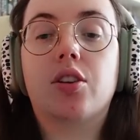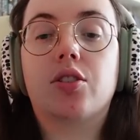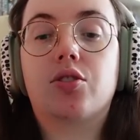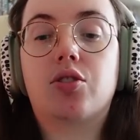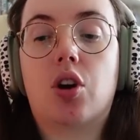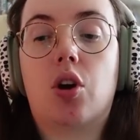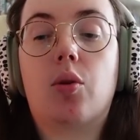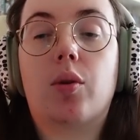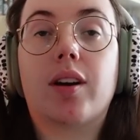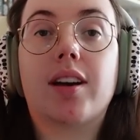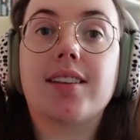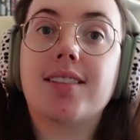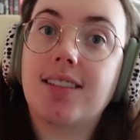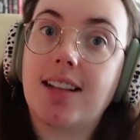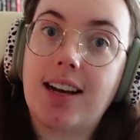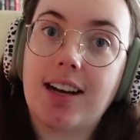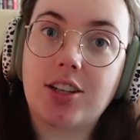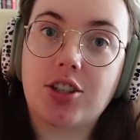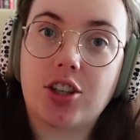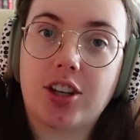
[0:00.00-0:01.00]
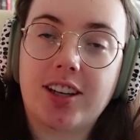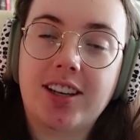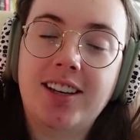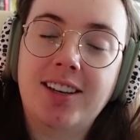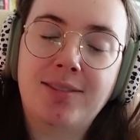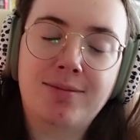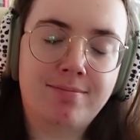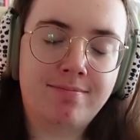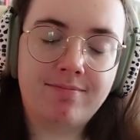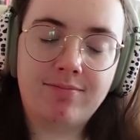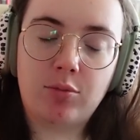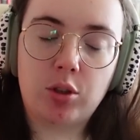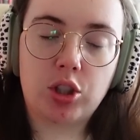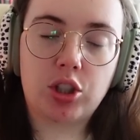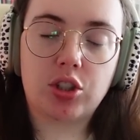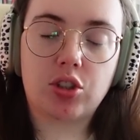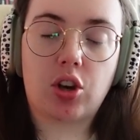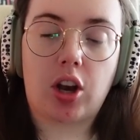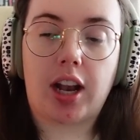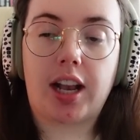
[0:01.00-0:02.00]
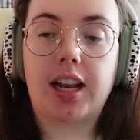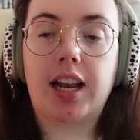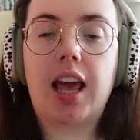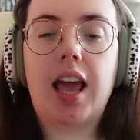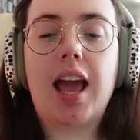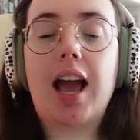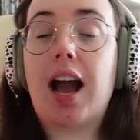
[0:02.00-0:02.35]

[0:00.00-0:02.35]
So it's latching, which is great.